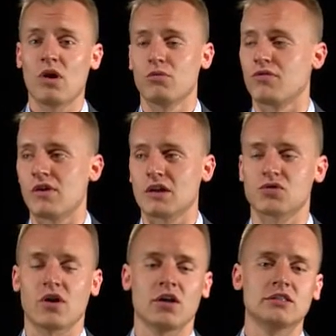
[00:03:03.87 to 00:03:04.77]
win with
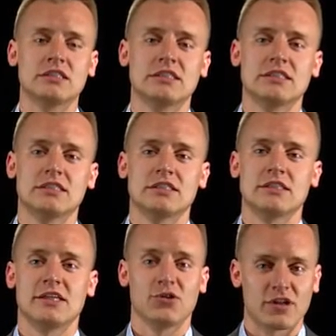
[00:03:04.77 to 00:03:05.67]
VxRail.
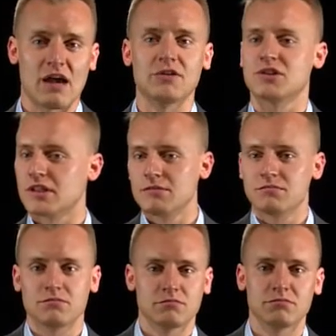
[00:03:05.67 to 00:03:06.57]
You can obviously
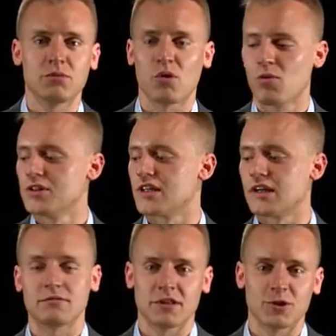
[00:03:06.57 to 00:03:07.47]
put more points on
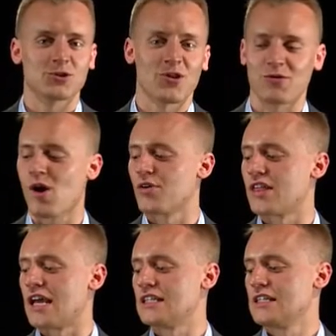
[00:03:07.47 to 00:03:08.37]
it, and there's nothing wrong with
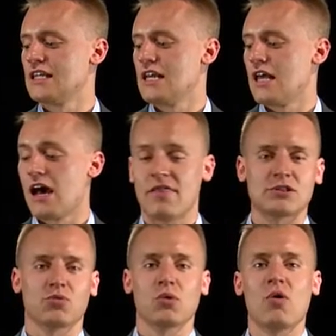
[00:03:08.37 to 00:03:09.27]
that.
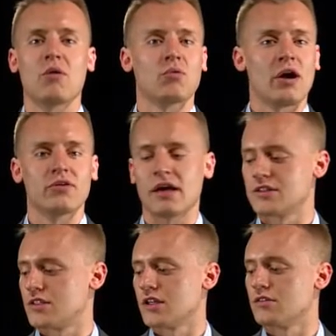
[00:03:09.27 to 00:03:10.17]
That's what we want. We want you guys
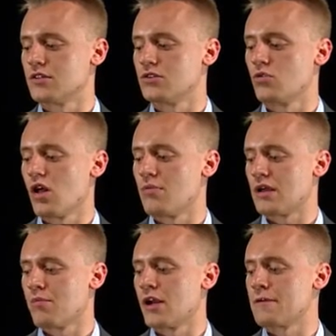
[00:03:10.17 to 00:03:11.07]
to do well and
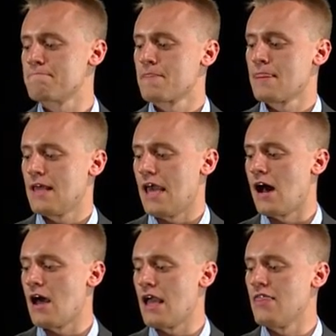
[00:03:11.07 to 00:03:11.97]
make money.
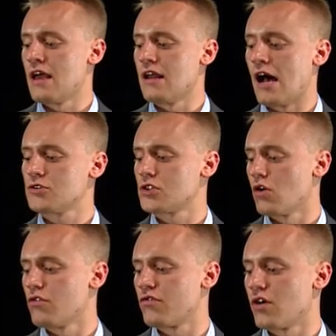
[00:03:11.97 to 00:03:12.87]
And then
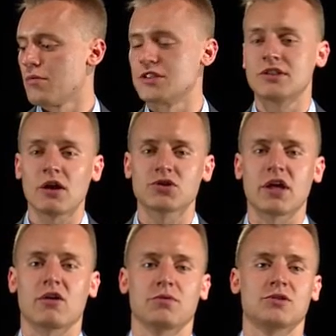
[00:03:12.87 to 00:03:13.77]
also from a sales
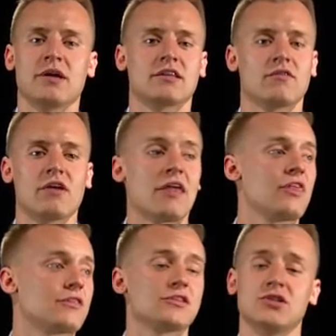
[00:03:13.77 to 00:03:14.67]
cycle perspective, I
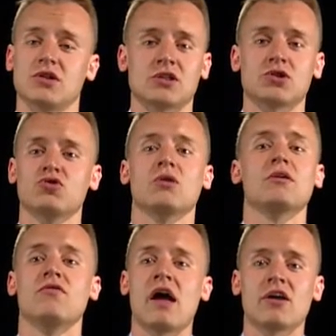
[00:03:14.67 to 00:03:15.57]
think this is extremely
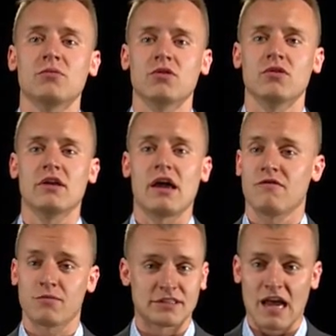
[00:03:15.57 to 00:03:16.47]
valuable
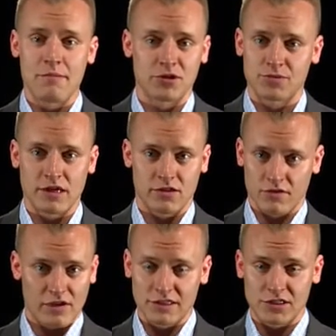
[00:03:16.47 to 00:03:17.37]
from a time
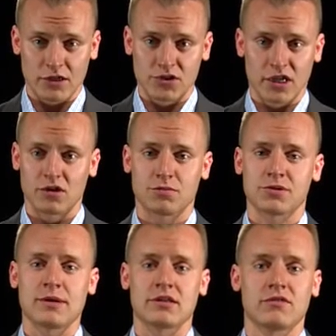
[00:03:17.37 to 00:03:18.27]
perspective and sales cycle
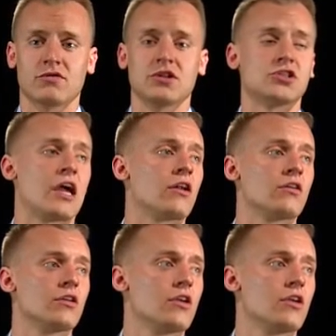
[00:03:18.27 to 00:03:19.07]
perspective for the channel.